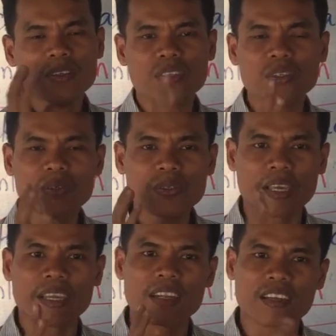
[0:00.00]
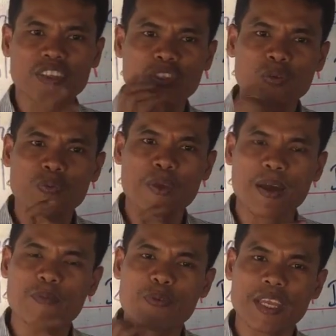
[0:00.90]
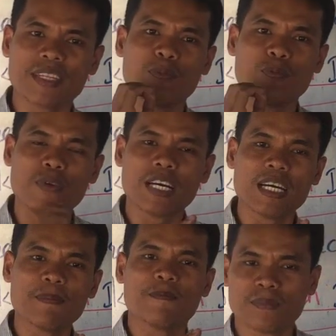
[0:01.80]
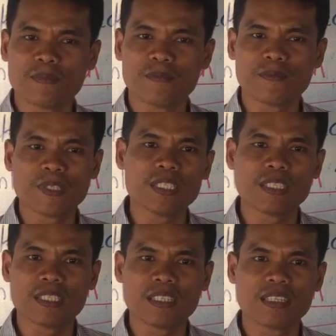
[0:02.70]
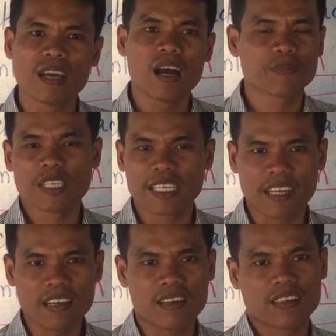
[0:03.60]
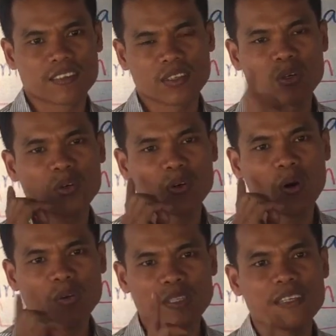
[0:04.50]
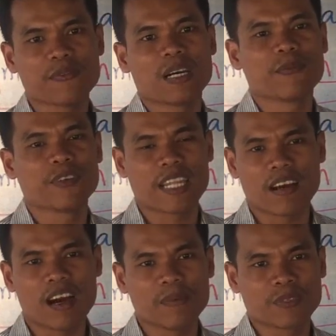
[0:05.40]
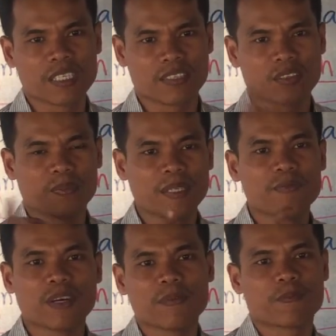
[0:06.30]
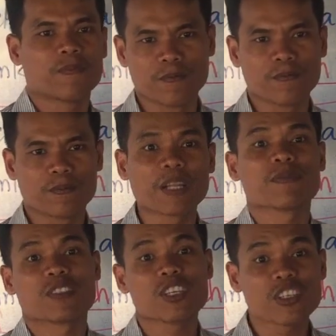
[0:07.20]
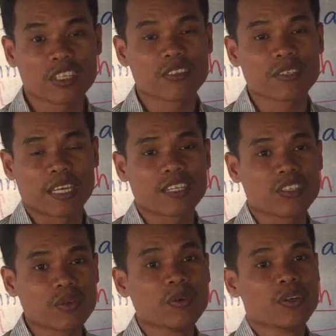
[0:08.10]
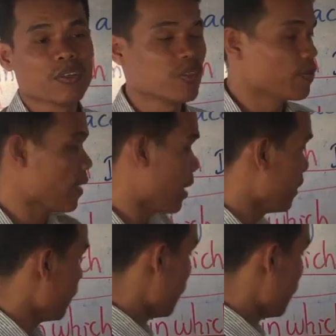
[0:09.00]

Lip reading: you cannot use where with verb with object at all. So only verb without object, so mean verb preposition you can use where.